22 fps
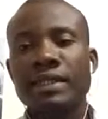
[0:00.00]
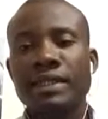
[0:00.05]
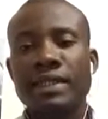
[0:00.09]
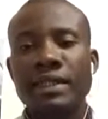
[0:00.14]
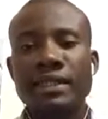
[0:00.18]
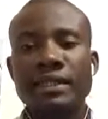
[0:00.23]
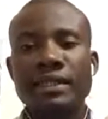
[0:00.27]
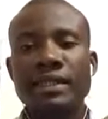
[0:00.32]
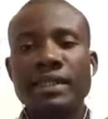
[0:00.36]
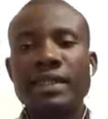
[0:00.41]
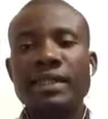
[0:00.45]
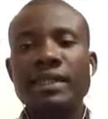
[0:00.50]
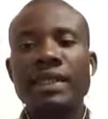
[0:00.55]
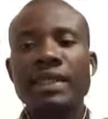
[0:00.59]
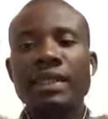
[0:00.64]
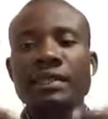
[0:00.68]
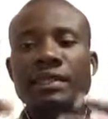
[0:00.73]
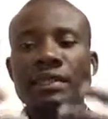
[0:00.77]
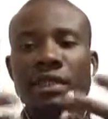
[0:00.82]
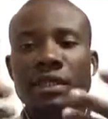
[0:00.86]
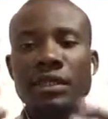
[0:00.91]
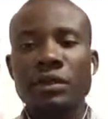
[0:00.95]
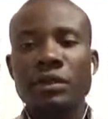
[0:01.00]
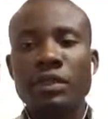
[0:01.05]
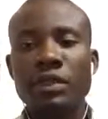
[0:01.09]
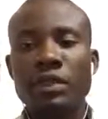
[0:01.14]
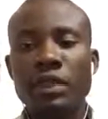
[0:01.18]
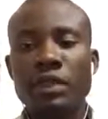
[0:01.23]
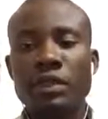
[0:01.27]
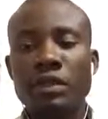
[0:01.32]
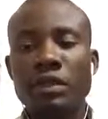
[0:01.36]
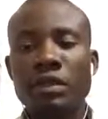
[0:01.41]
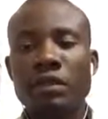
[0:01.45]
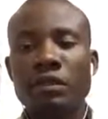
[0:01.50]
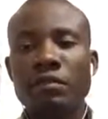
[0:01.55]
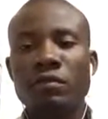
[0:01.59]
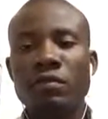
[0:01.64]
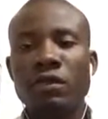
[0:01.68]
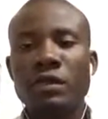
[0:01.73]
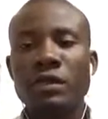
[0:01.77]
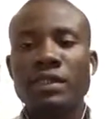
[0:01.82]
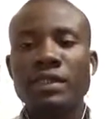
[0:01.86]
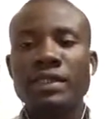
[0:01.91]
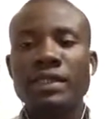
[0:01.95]
the signal generated in your
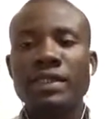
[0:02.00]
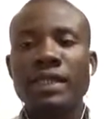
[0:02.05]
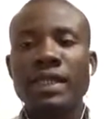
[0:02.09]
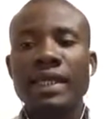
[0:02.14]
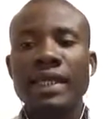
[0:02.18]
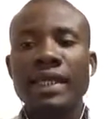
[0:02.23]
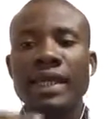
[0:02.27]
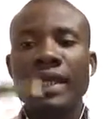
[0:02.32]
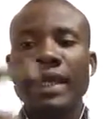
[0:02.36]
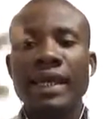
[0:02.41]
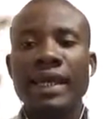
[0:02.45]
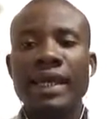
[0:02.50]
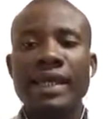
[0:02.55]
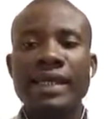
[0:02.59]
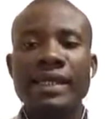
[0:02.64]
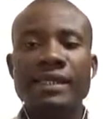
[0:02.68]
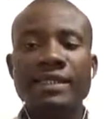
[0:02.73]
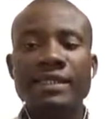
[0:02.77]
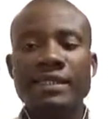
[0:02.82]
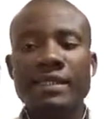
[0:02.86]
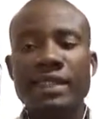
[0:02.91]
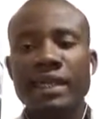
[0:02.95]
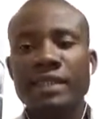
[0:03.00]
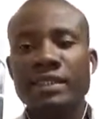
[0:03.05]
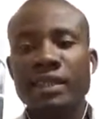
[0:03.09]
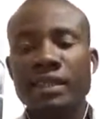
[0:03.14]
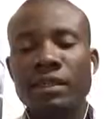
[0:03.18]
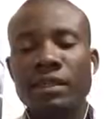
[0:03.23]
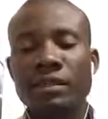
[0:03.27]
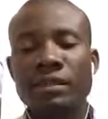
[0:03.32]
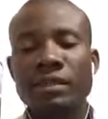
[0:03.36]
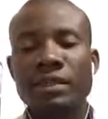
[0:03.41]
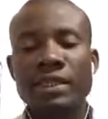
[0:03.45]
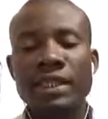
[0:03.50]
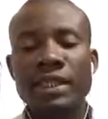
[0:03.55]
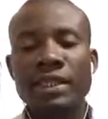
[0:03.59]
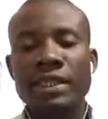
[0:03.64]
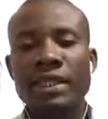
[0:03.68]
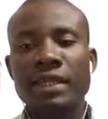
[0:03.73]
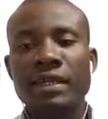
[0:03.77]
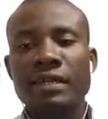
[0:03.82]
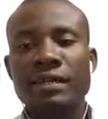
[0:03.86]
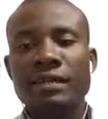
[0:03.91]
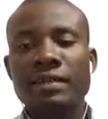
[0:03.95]
voice is an analog
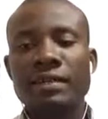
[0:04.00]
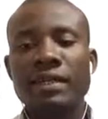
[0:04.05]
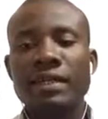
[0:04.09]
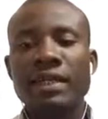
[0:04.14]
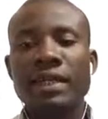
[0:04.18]
signal,